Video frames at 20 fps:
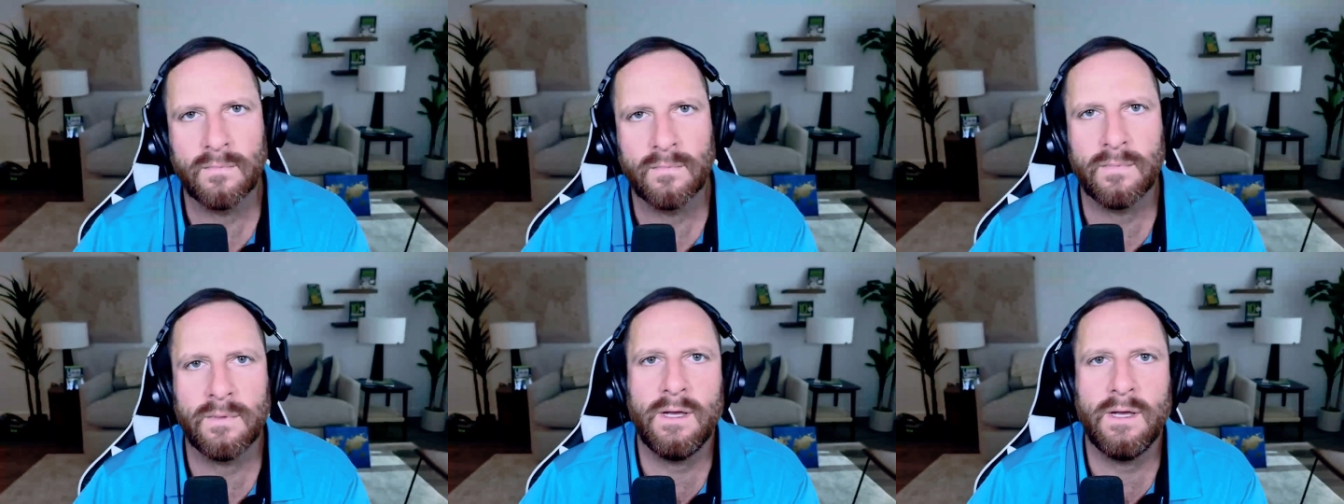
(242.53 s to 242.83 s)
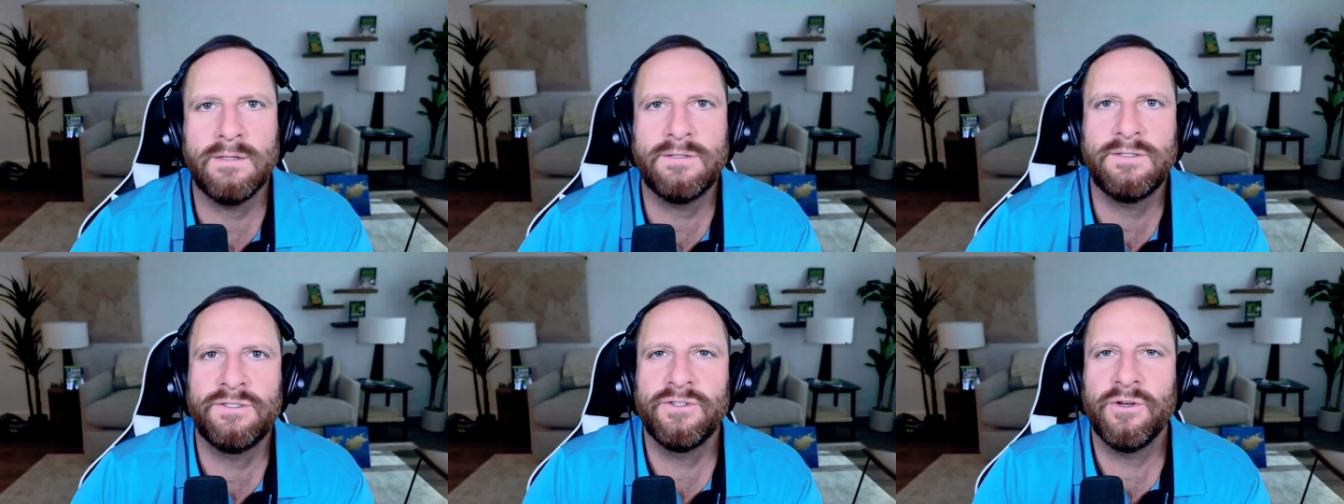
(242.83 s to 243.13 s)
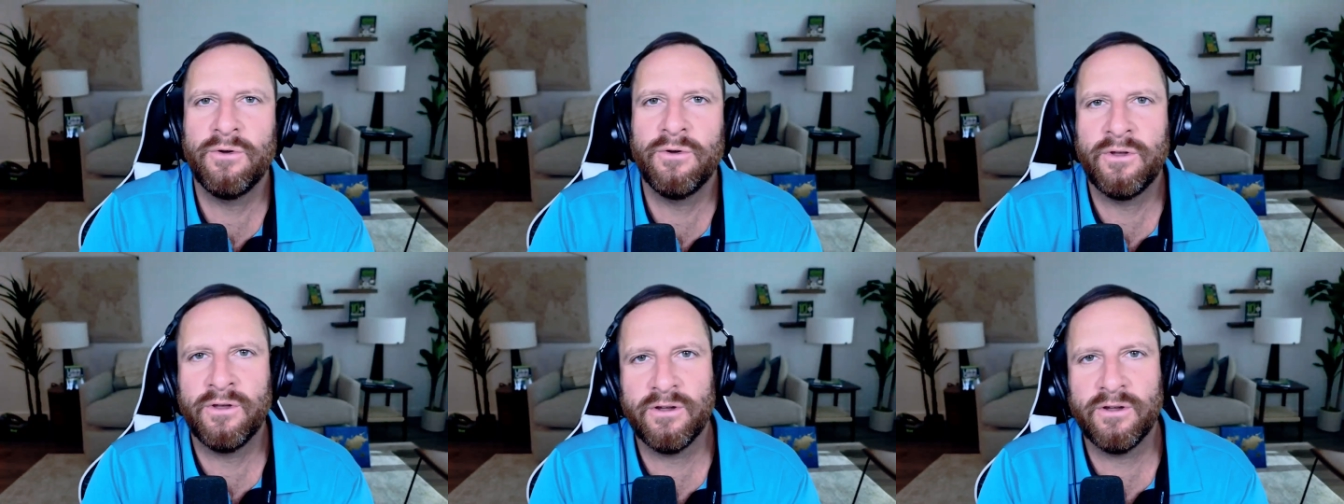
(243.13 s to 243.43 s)
That's
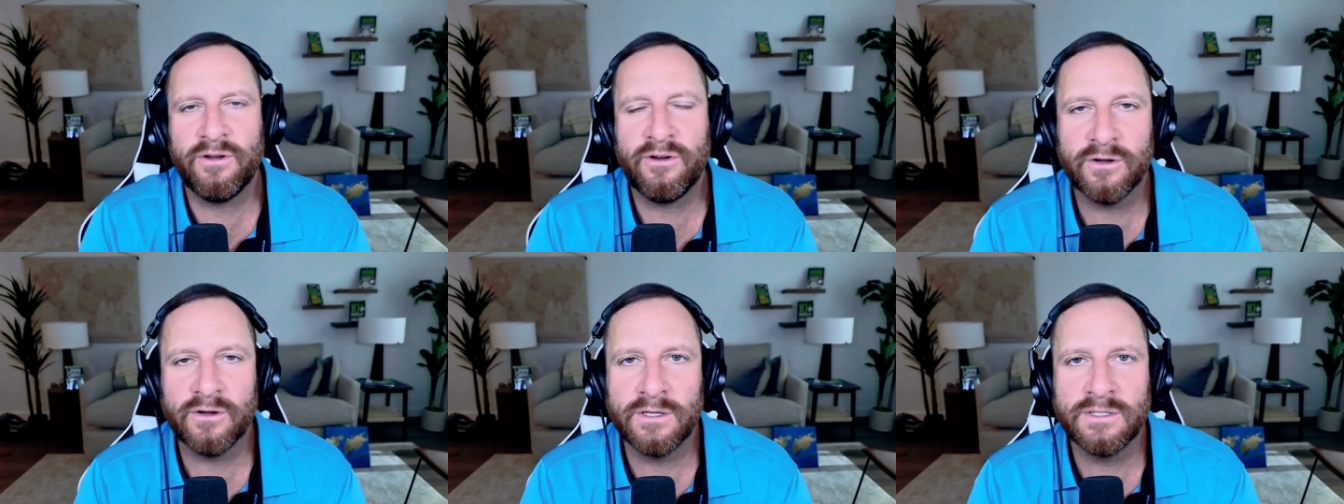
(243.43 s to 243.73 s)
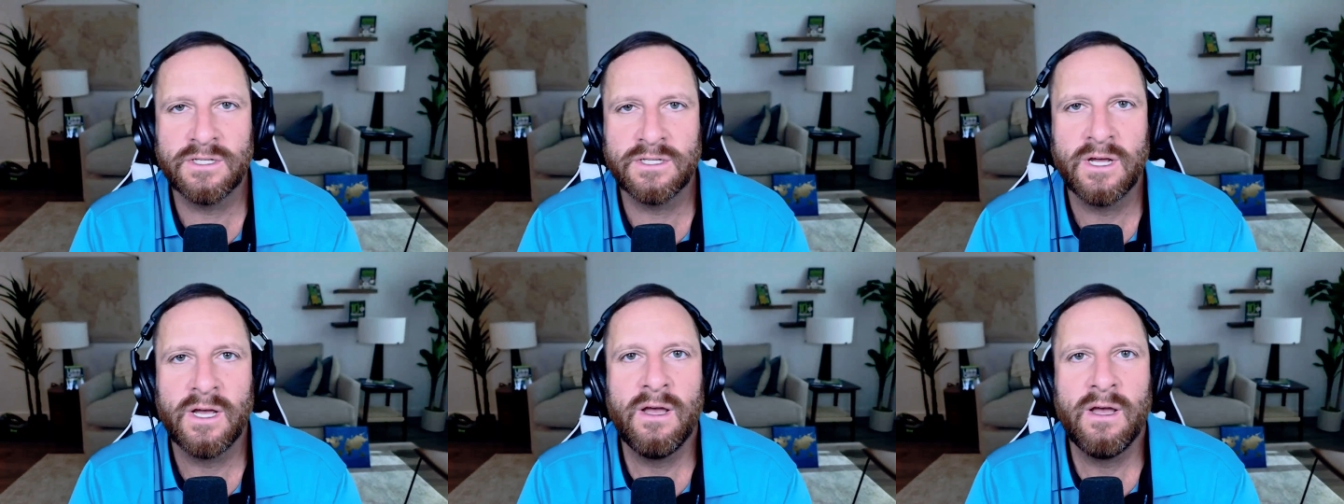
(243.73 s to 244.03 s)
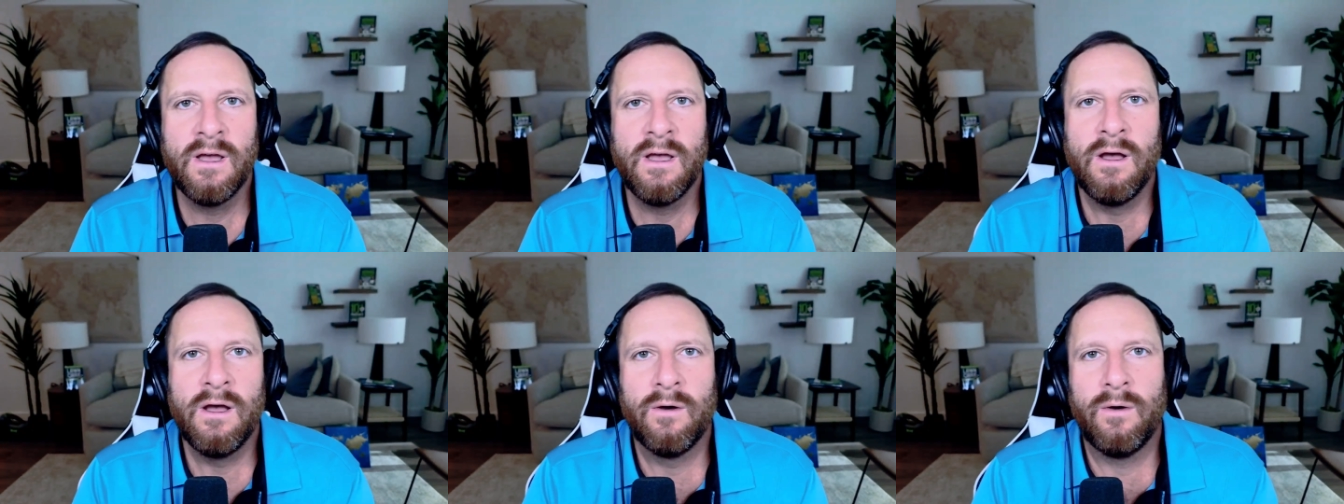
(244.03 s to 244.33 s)
so good, Chris.
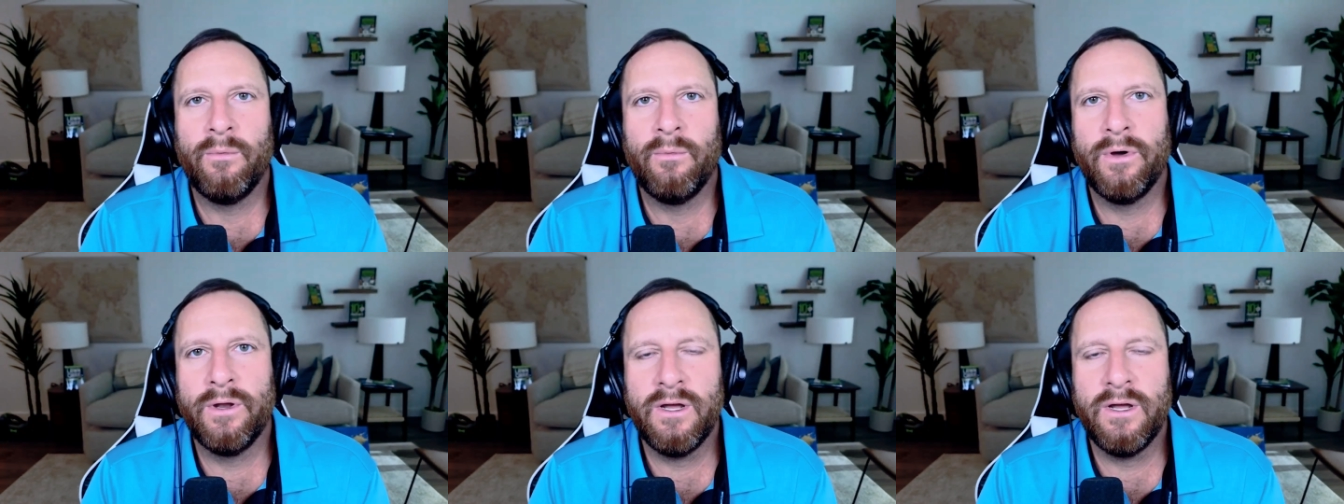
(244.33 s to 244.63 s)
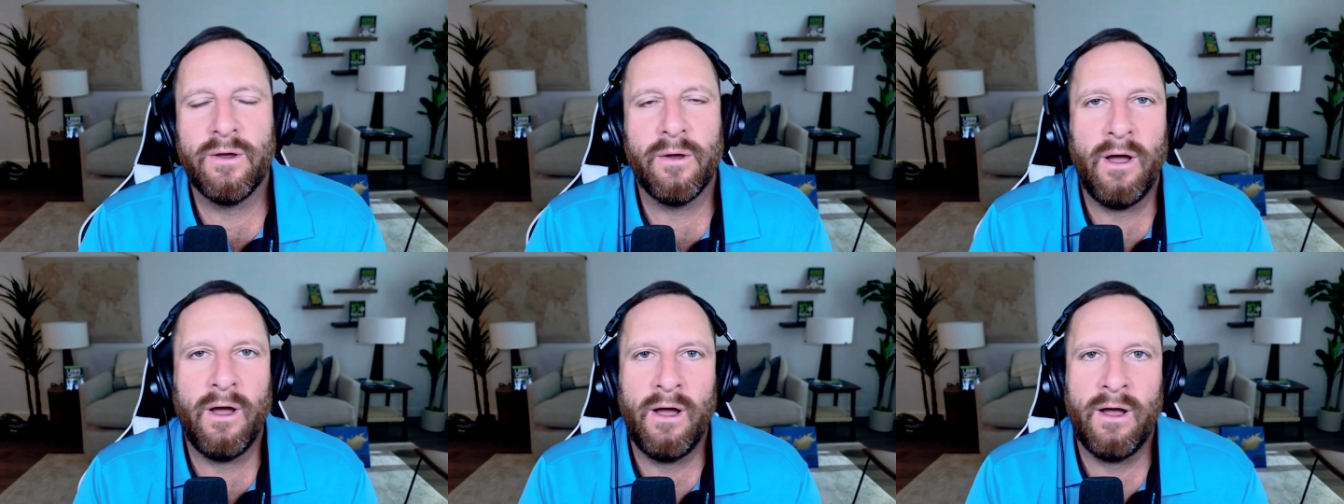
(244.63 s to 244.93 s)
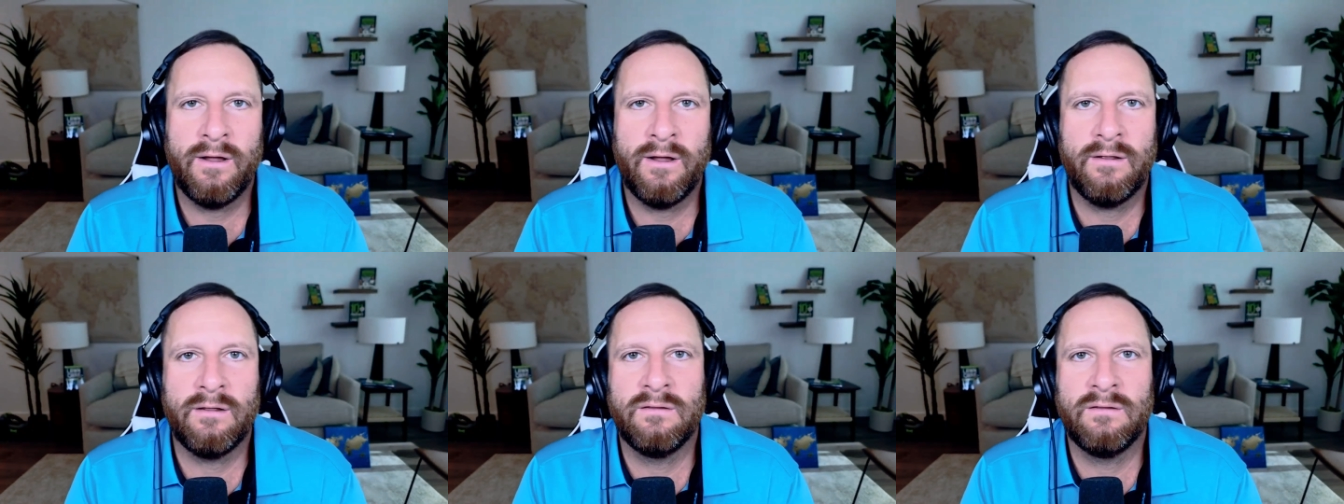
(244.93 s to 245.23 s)
I want to
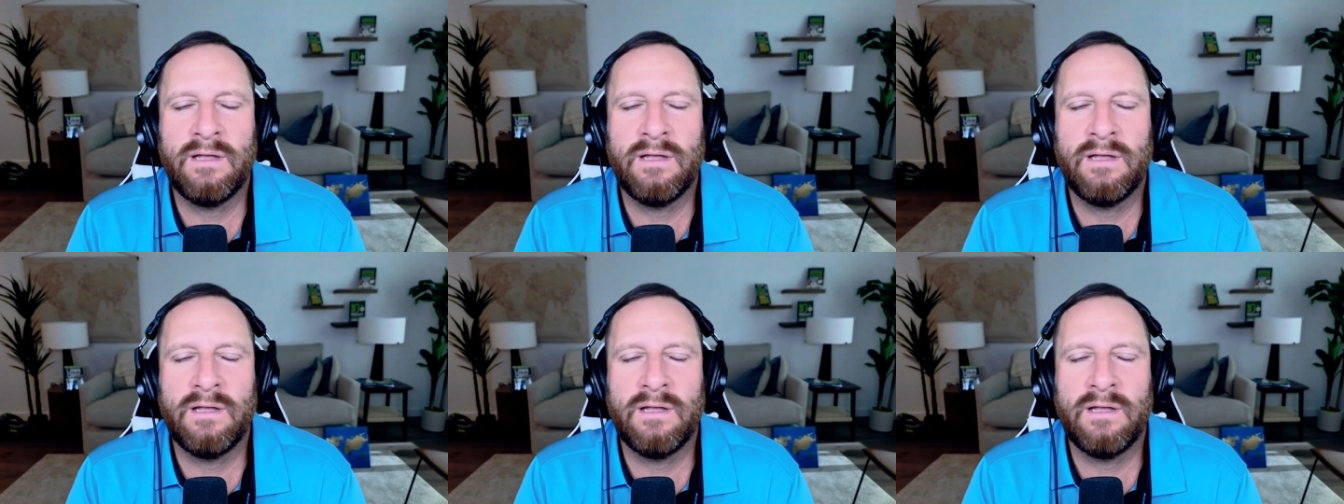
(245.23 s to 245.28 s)
uh,